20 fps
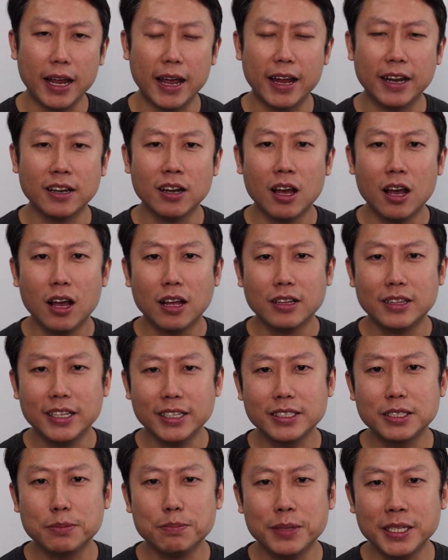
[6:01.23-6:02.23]
And
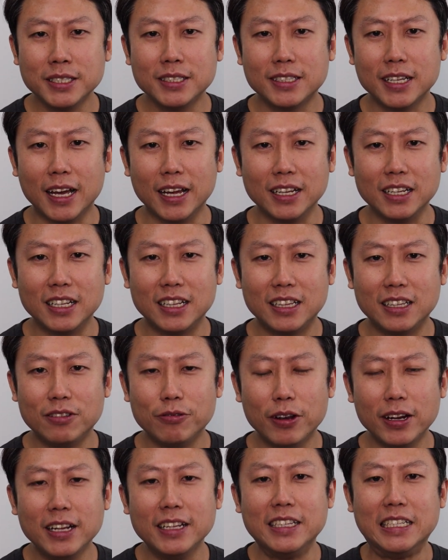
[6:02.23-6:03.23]
this means that it
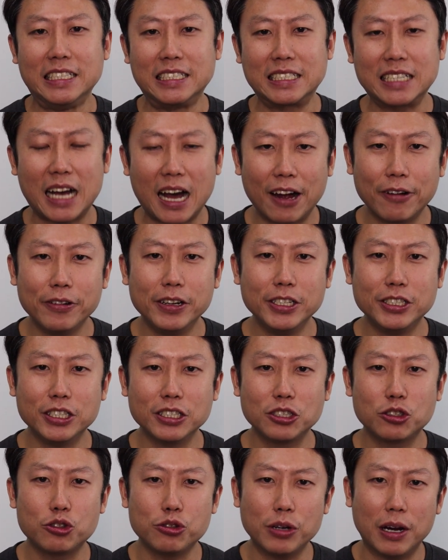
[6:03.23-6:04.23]
really
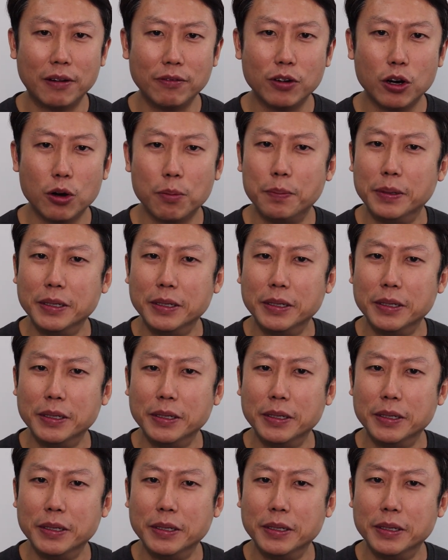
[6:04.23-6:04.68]
discourages travel,